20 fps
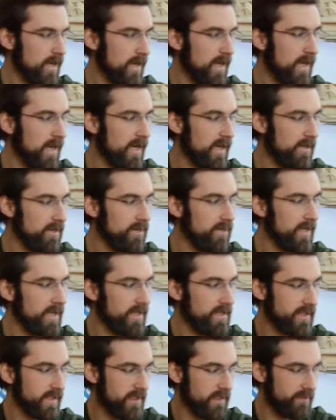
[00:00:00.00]
The
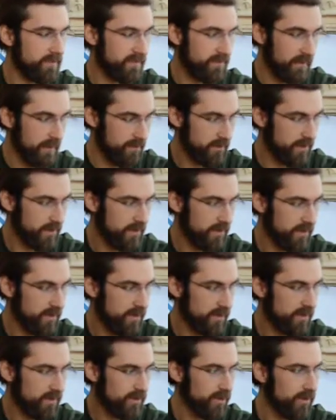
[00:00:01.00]
idea of fairness.
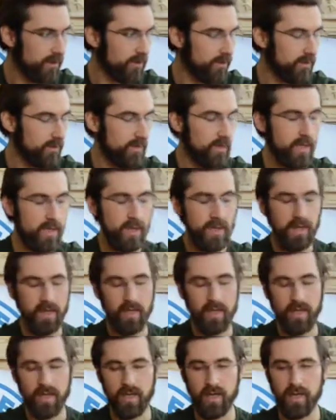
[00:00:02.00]
So
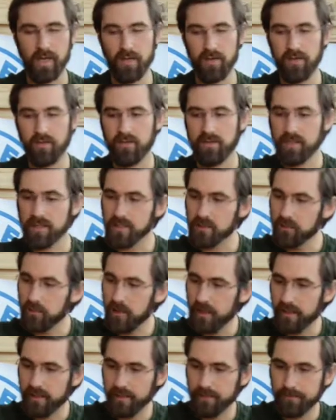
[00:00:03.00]
this
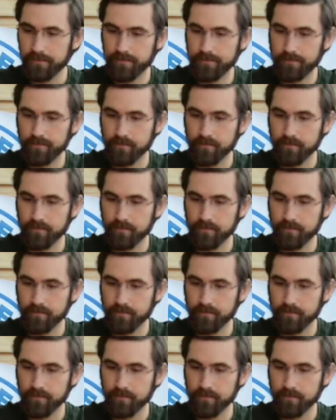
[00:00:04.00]
one,